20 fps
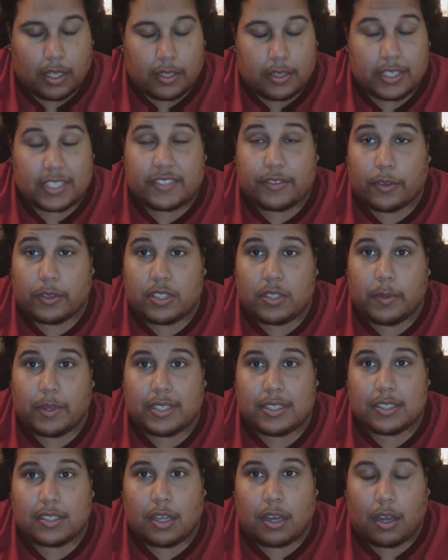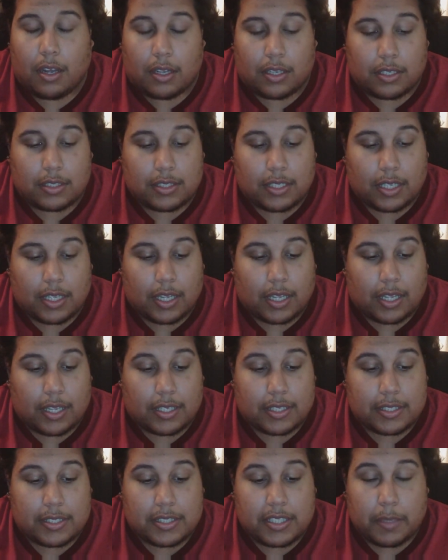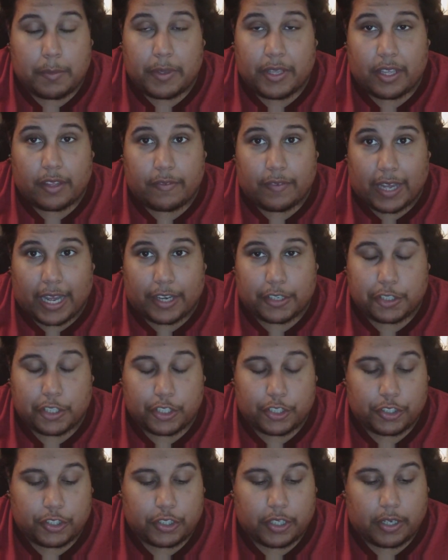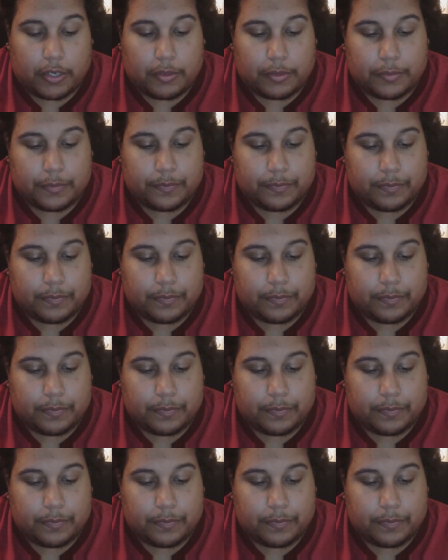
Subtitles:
This first one's called Sepia Fashion Show.